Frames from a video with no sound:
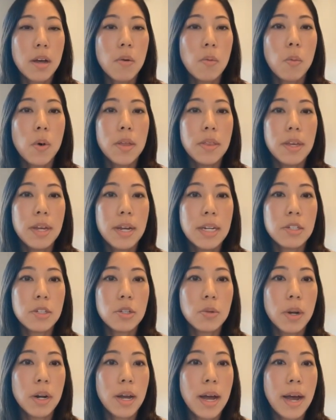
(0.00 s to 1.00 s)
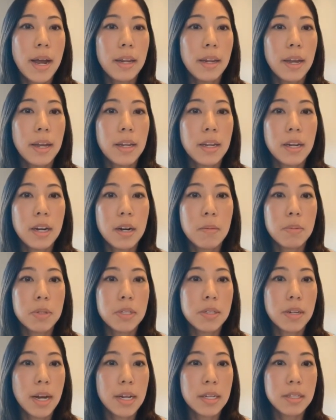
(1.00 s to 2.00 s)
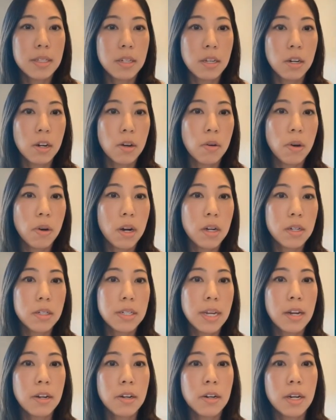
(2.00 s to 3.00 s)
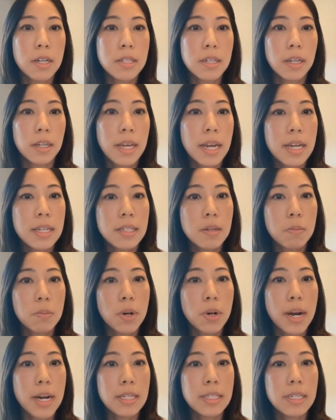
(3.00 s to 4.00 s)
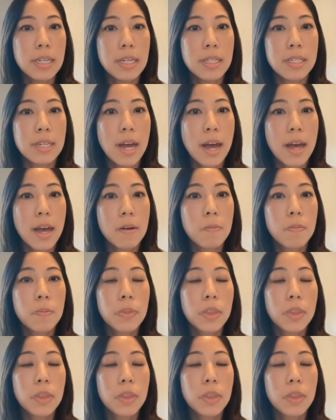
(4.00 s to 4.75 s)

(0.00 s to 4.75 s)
One thing I do want to highlight here, besides our standard SLAs and pricing, is that